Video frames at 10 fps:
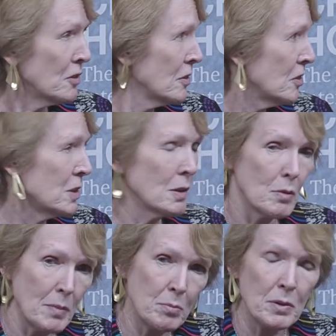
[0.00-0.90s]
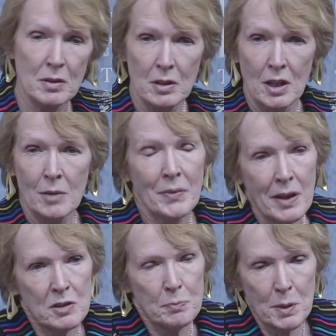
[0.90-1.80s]
And so they're remembering,
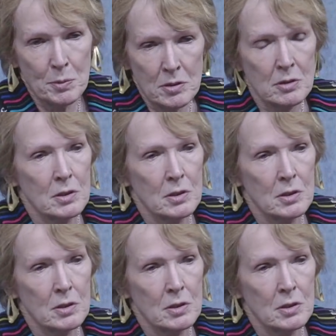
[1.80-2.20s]
as people do,